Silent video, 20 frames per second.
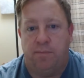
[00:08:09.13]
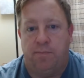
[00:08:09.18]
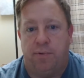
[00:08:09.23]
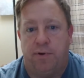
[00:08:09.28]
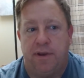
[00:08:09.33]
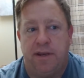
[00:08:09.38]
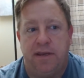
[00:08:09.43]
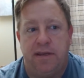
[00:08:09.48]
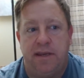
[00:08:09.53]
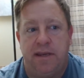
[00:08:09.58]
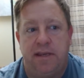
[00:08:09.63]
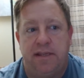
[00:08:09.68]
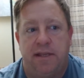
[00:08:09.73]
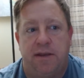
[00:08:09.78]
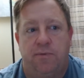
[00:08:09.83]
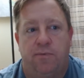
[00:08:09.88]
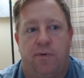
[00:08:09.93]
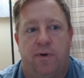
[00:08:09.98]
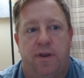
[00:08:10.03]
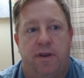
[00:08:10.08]
Pretty
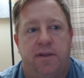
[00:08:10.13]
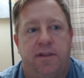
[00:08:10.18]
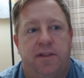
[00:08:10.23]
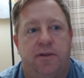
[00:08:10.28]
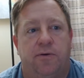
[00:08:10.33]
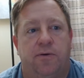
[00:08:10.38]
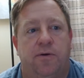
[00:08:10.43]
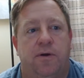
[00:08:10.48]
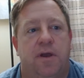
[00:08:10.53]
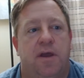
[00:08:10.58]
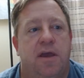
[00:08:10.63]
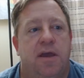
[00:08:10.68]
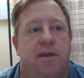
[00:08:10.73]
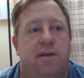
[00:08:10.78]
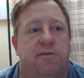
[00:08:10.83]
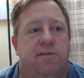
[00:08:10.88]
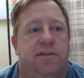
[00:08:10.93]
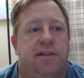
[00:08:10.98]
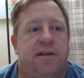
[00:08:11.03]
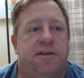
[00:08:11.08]
decent one. So
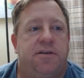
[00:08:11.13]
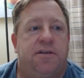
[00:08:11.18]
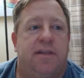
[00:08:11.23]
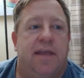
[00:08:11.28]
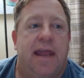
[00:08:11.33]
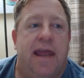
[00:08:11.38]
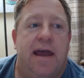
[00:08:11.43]
you essentially